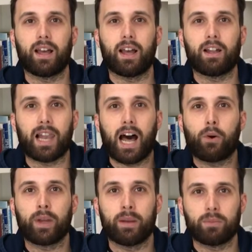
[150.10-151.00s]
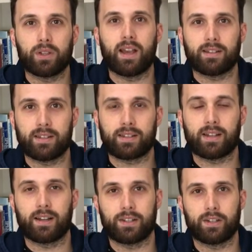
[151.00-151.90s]
Allow Him to
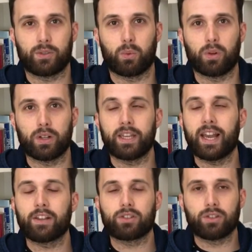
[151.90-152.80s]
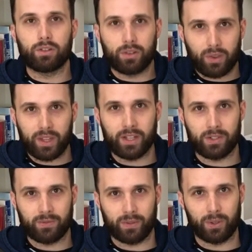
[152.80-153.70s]
exercise His will. He has good things
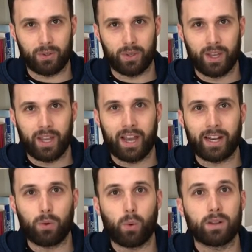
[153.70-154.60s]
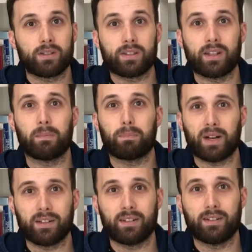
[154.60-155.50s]
for you and He wants an
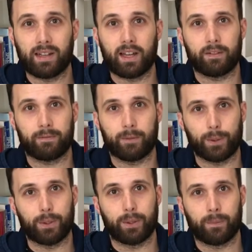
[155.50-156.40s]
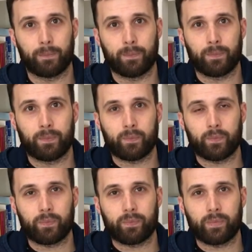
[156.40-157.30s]
abundant life for you.
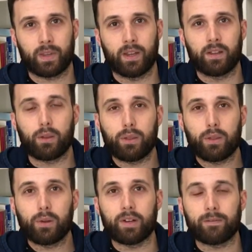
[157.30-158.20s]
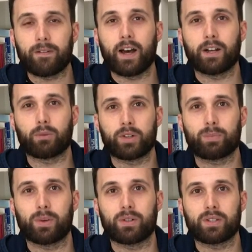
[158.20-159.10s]
The third and final
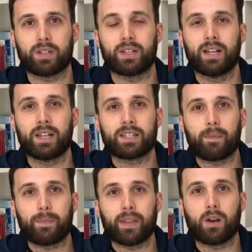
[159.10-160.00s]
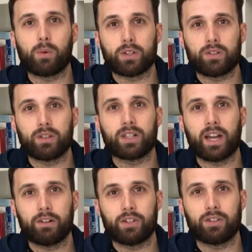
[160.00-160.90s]
response, and something I want to
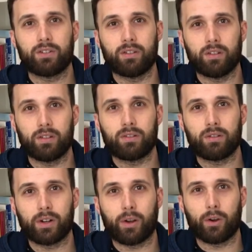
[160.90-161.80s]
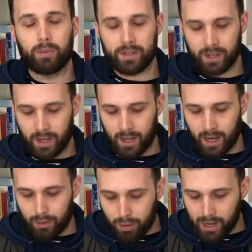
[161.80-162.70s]
encourage you to do at home, is
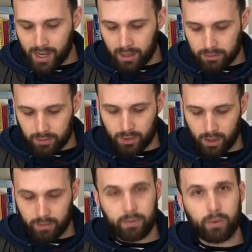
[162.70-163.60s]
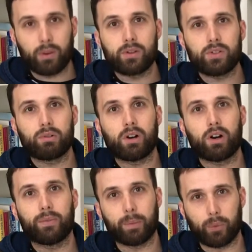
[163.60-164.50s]
cry out to God for those who are
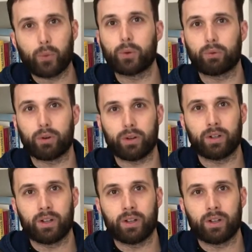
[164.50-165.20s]
on the broad road